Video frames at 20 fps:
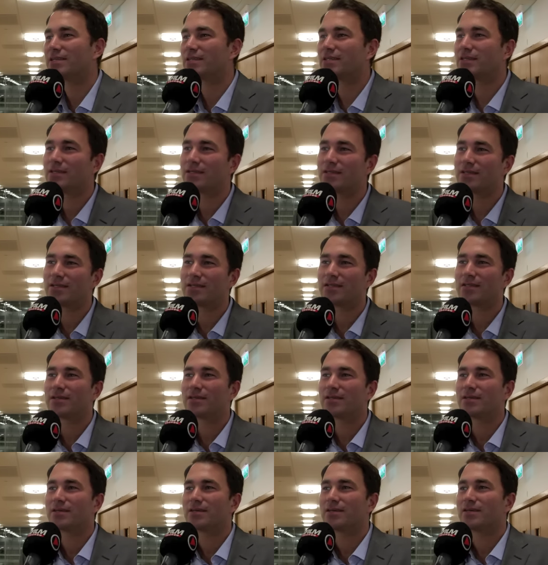
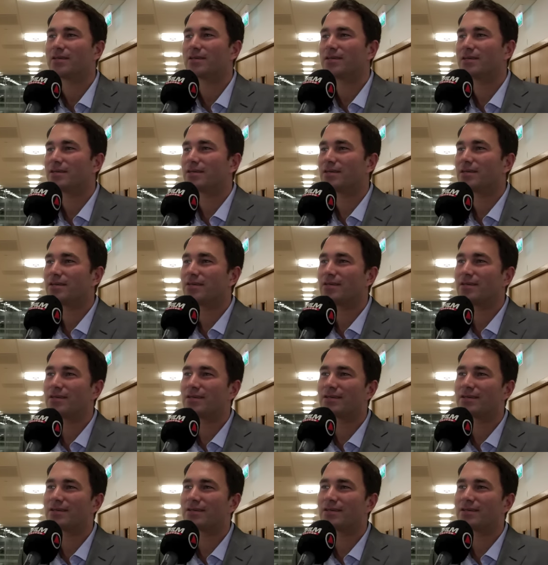[no speech]